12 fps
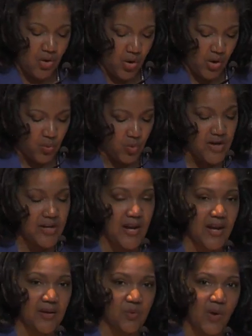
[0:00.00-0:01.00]
On the one
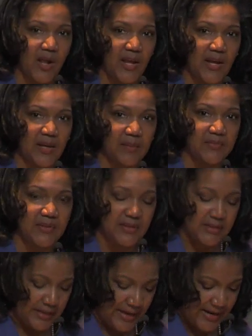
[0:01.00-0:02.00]
hand, while I am
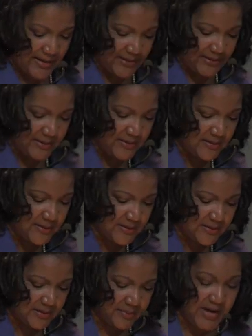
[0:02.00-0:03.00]
delighted
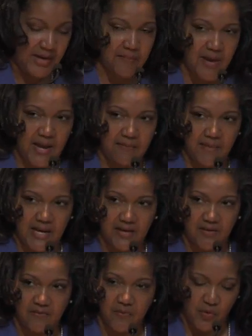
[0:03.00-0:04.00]
to make my
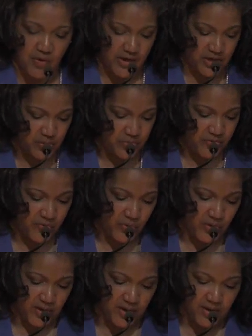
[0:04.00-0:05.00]
maiden voyage
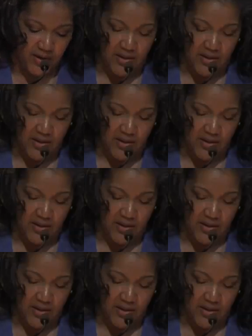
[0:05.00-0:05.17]
before